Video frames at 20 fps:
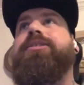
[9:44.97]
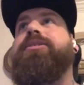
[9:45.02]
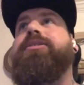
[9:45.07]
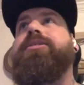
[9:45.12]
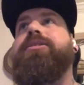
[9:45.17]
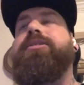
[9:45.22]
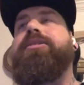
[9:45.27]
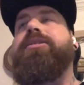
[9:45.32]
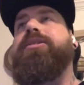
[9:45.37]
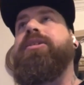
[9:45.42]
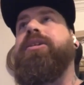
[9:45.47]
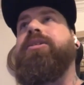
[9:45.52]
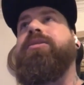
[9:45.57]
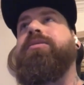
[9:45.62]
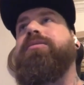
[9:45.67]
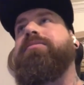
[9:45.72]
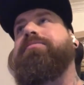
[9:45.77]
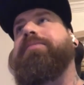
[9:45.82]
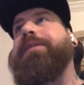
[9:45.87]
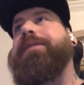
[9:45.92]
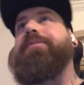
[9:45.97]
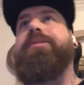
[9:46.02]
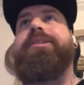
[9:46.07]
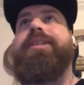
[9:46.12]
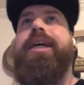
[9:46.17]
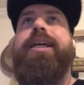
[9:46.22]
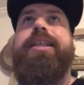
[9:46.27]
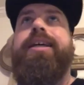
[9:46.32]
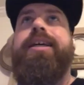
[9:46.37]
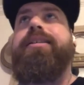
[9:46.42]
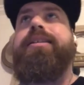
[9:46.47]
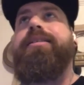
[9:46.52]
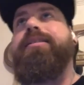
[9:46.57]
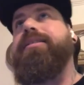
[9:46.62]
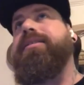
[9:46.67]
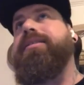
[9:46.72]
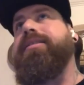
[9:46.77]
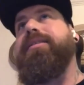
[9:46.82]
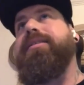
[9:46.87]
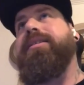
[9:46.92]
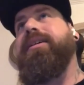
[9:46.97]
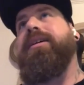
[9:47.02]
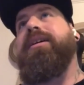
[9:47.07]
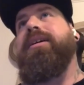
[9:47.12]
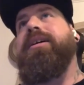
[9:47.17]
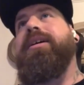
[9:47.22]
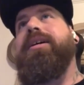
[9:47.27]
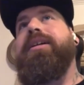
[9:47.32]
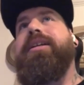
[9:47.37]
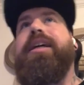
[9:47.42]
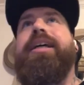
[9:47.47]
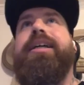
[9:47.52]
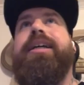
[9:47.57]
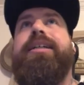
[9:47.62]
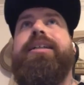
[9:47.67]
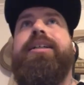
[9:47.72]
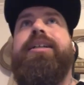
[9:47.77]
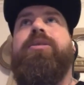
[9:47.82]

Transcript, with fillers: You know, people say that that you know